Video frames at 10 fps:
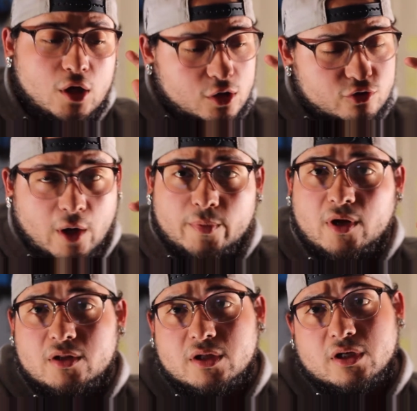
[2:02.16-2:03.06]
drop it
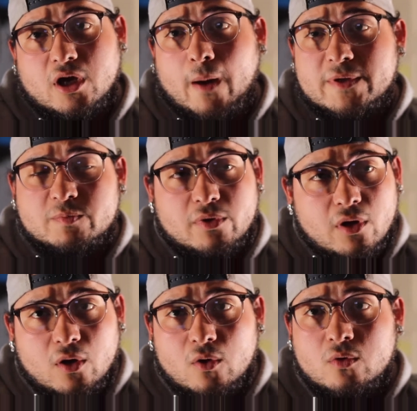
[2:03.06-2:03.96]
on the comments
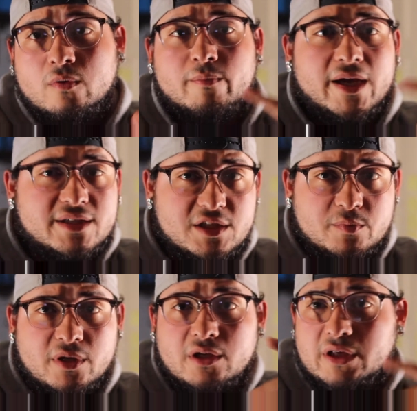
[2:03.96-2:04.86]
below, message
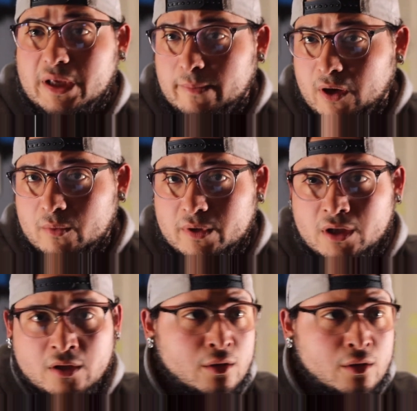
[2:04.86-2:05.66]
me, email me.